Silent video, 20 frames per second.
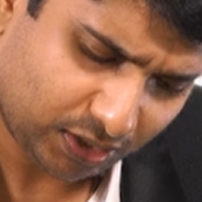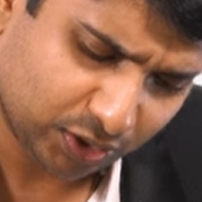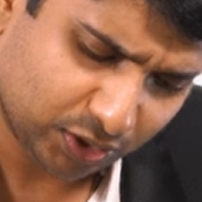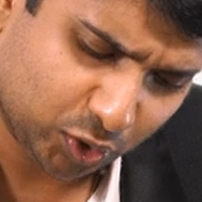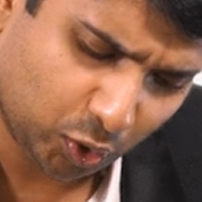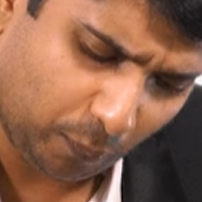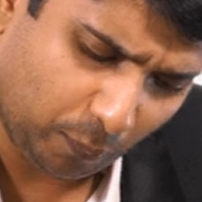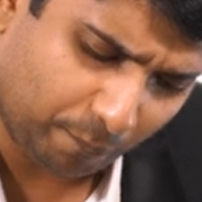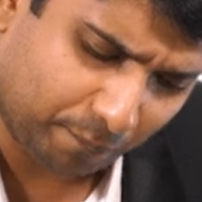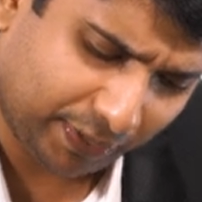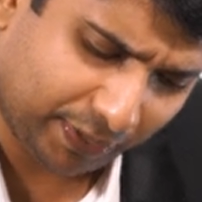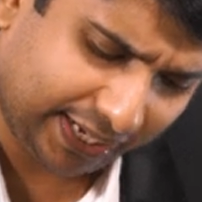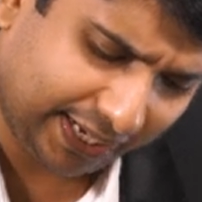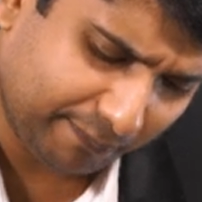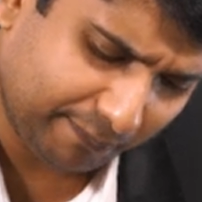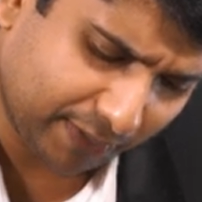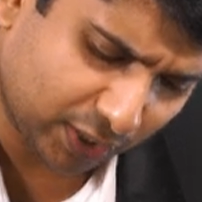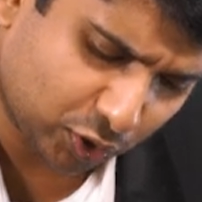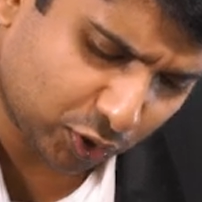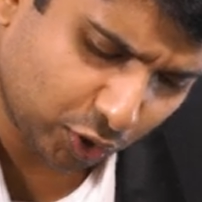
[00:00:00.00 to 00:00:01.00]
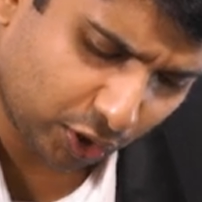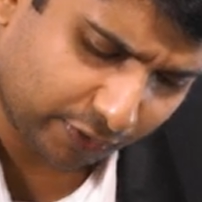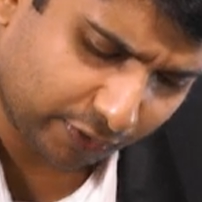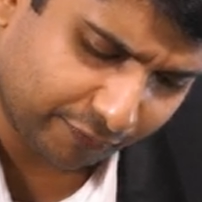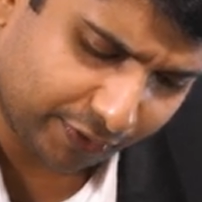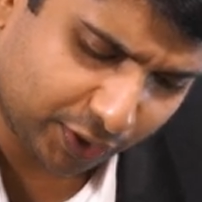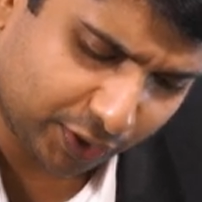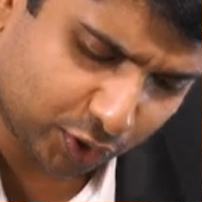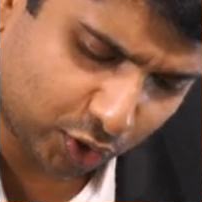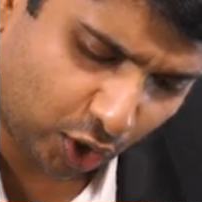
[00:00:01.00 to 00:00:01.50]
So premature
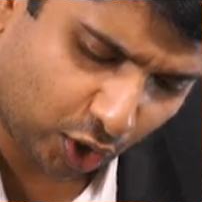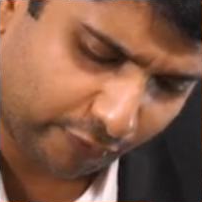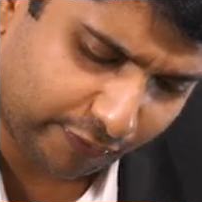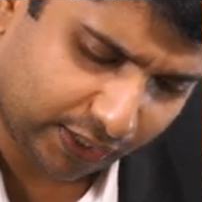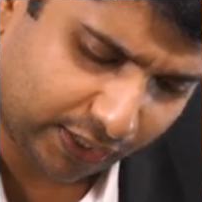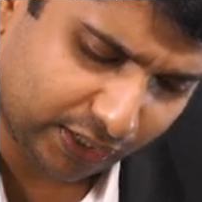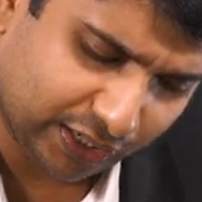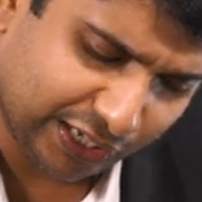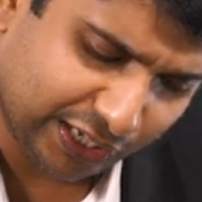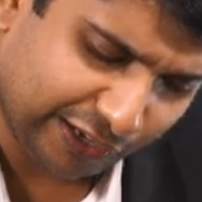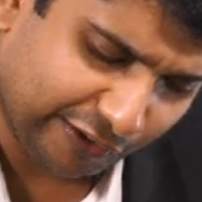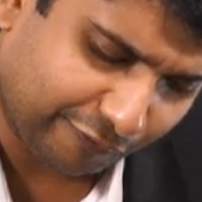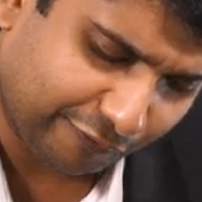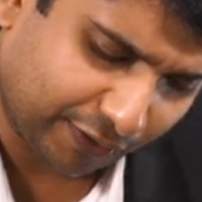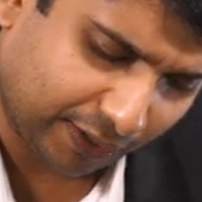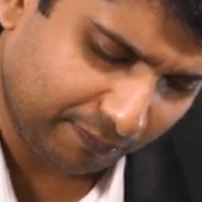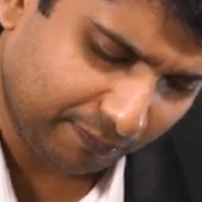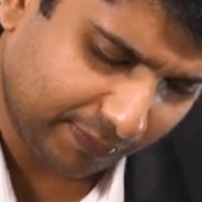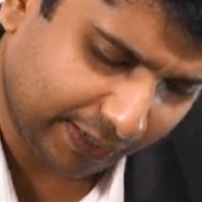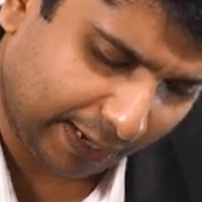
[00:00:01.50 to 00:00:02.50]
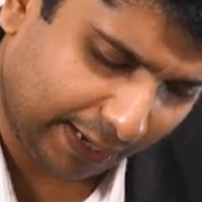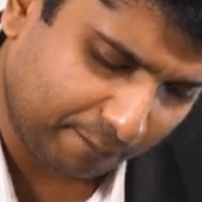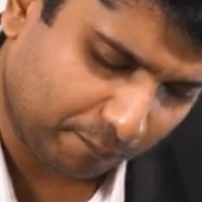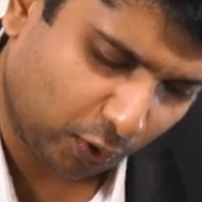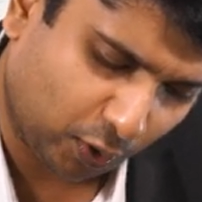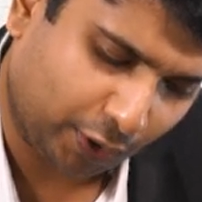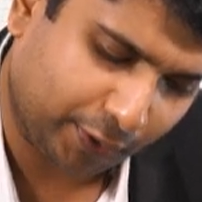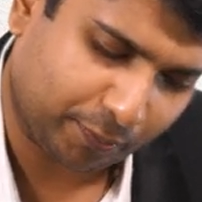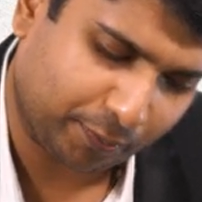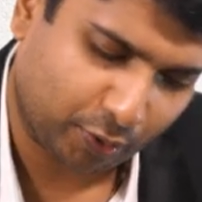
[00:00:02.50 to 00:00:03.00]
withdrawal from
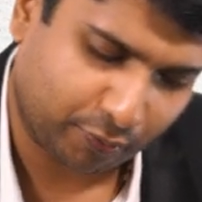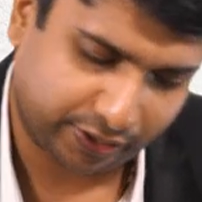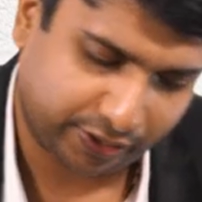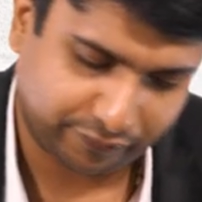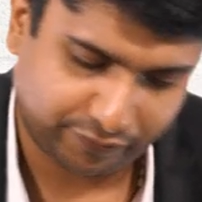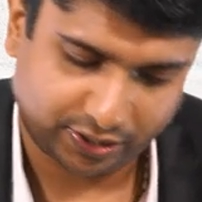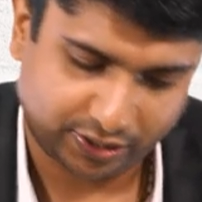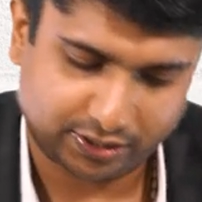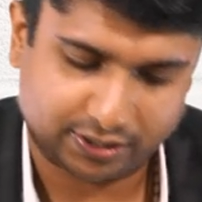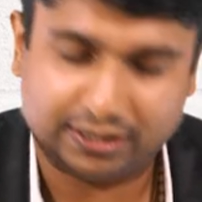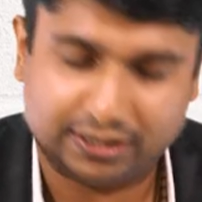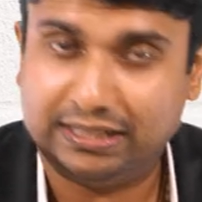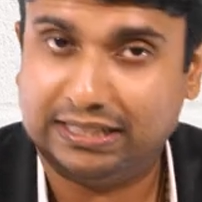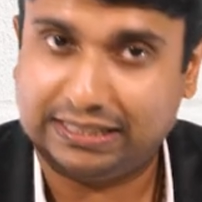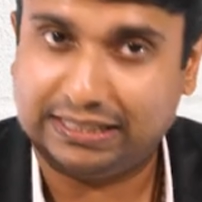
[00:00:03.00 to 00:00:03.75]
employee provident fund.